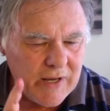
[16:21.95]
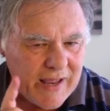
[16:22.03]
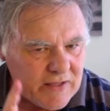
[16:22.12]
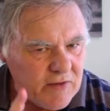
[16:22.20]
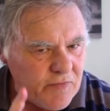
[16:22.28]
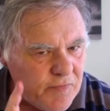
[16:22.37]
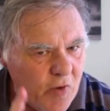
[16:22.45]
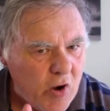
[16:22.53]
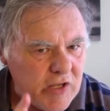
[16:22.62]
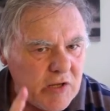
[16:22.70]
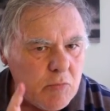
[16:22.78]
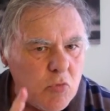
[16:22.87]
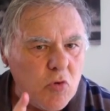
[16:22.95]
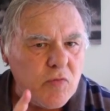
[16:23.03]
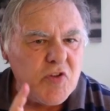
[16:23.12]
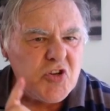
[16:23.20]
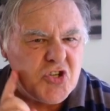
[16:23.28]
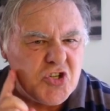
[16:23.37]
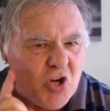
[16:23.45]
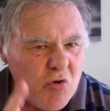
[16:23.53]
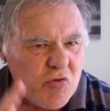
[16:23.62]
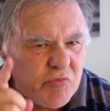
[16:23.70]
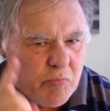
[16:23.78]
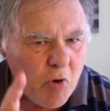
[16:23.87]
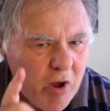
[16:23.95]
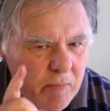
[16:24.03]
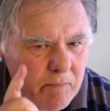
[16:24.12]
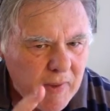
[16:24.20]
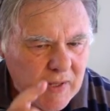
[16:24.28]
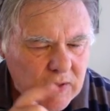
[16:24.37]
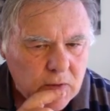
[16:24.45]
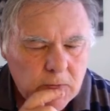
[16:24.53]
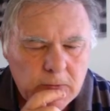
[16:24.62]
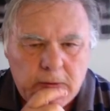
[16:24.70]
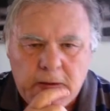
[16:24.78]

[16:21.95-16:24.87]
I had to find a move that shows my mettle.